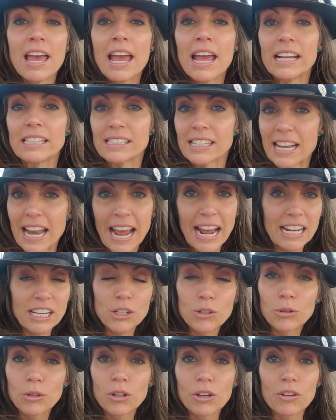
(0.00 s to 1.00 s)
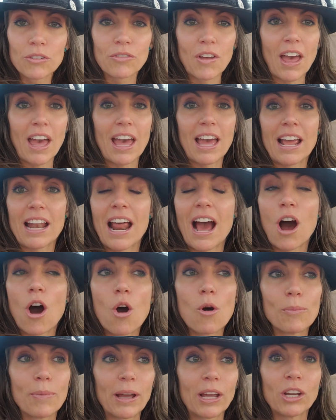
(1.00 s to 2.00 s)
It's an annual event.
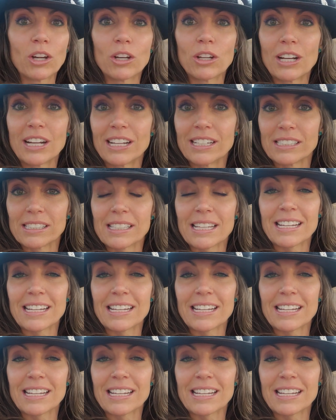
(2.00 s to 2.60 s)
Oh my goodness.